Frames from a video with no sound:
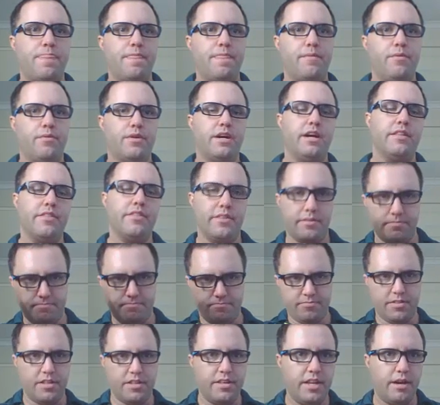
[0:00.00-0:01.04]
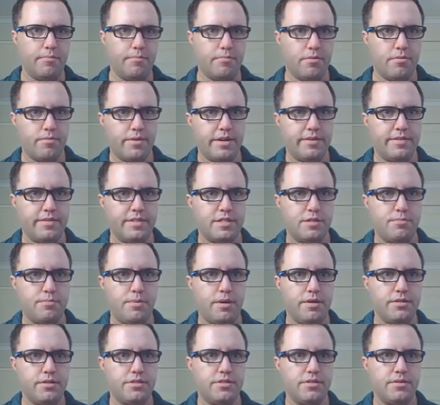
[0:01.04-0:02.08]
or cut the, the number where we're
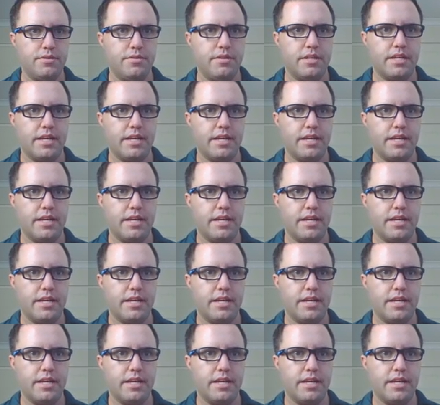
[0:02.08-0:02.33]
supposed to.